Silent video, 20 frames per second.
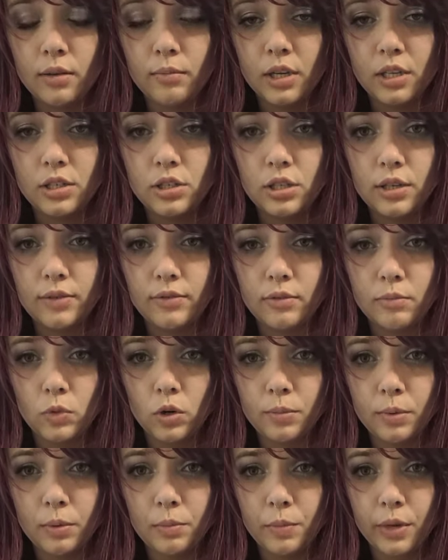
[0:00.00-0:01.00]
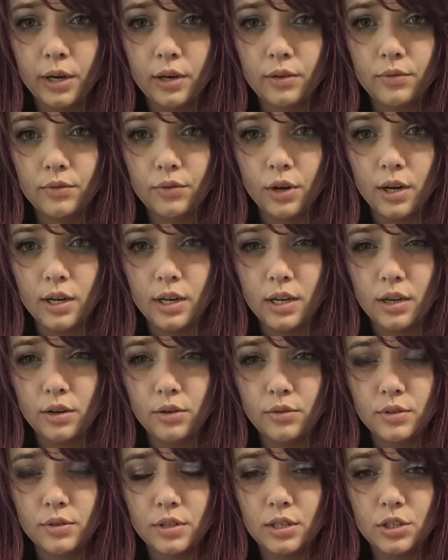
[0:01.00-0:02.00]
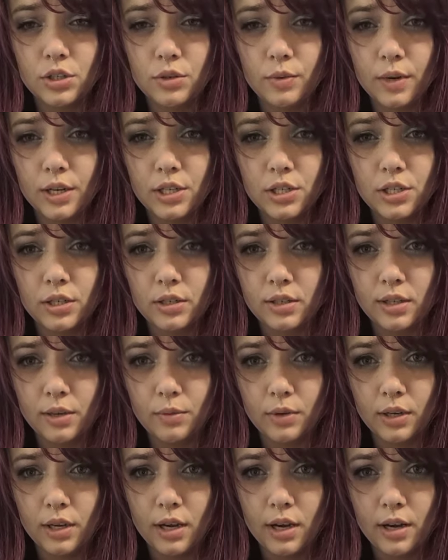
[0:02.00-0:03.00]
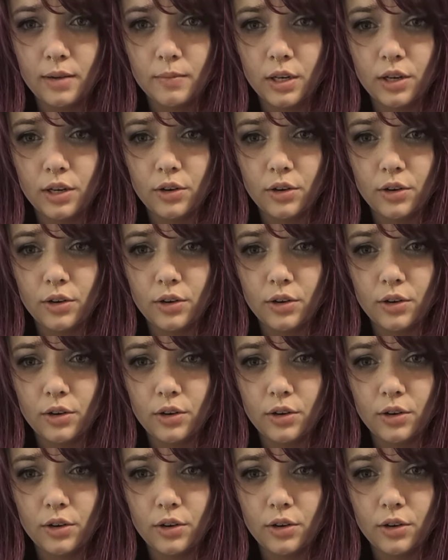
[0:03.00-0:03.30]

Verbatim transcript: made you even more prepared for any new situations that would come,